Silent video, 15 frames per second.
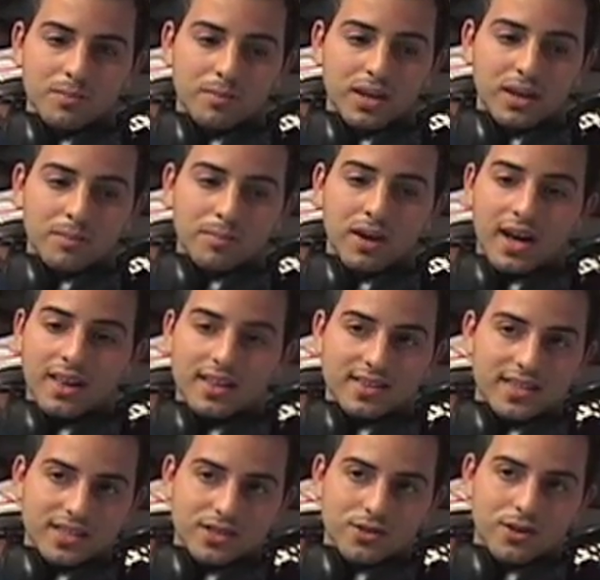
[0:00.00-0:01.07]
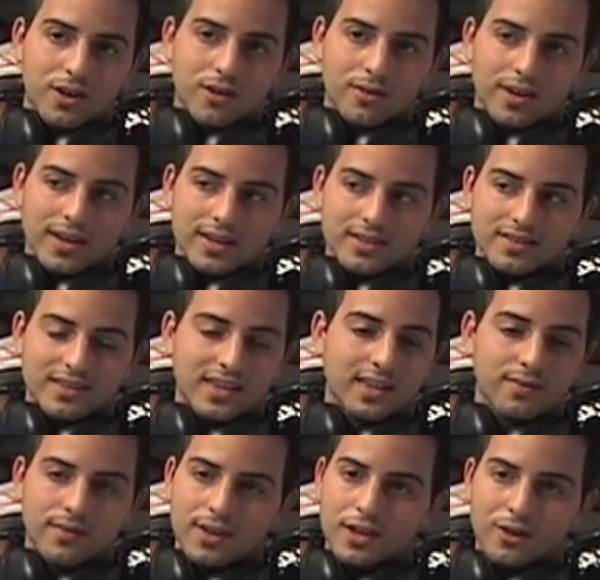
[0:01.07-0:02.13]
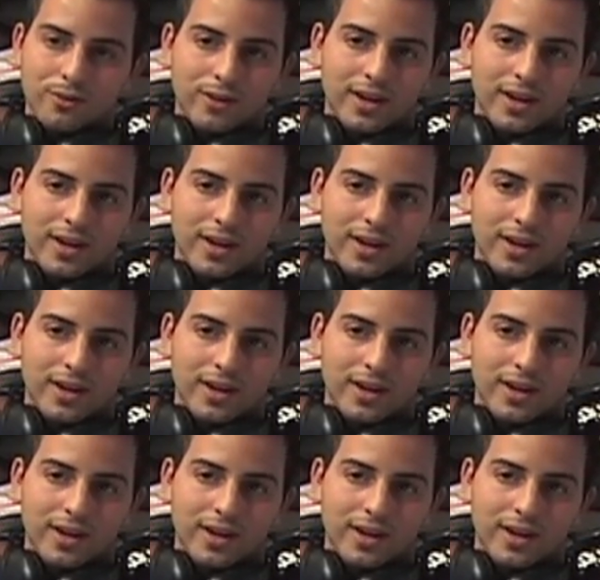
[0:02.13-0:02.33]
be in politics or on TV or